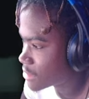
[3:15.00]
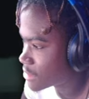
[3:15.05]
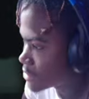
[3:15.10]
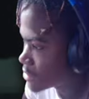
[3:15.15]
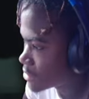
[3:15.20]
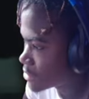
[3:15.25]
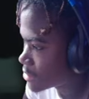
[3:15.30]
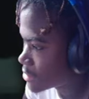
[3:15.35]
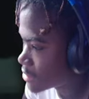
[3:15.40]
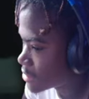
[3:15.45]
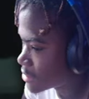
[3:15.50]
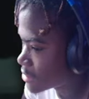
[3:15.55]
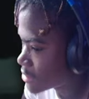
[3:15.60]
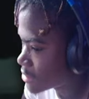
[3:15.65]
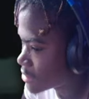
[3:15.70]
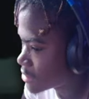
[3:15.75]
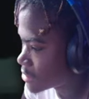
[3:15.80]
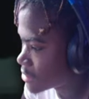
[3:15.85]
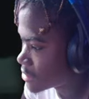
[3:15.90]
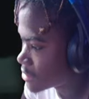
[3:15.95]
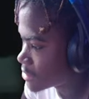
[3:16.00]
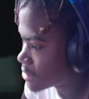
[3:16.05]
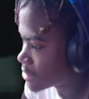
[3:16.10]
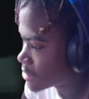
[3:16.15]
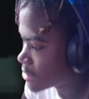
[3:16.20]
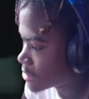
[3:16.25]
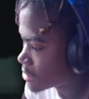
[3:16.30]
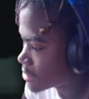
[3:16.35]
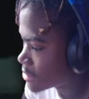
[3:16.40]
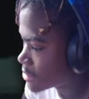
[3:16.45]

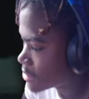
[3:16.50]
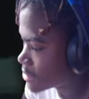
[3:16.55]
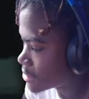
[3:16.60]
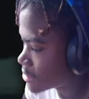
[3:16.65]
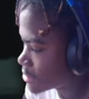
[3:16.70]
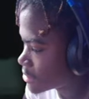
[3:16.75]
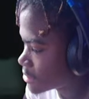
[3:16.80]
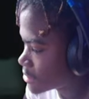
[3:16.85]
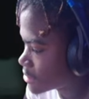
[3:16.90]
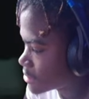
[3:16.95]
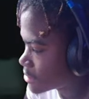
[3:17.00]
[no speech]